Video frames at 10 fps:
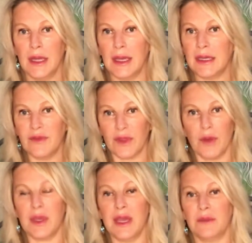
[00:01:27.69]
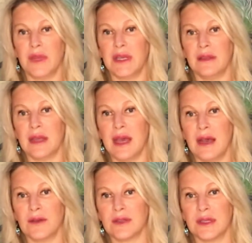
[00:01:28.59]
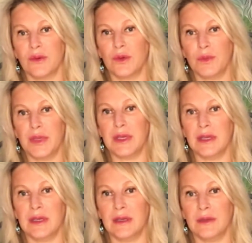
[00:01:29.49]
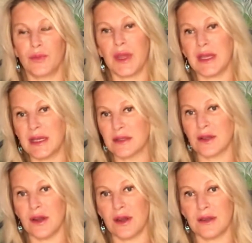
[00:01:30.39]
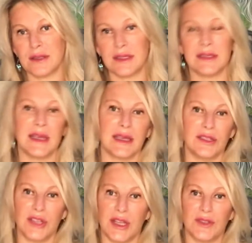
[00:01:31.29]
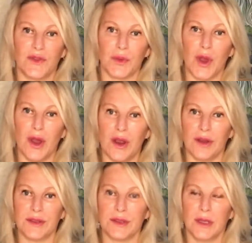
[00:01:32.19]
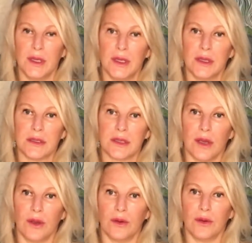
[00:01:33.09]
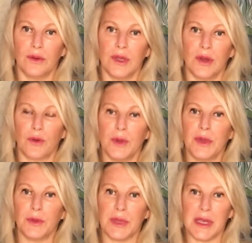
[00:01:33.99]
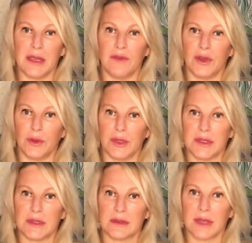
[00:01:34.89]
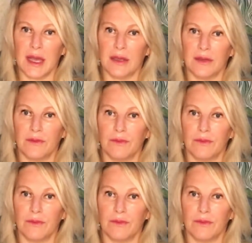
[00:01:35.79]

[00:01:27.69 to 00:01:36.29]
And even though he had money at the house, he would be breaking into cars and taking change from cars. So, criminal behavior was kind of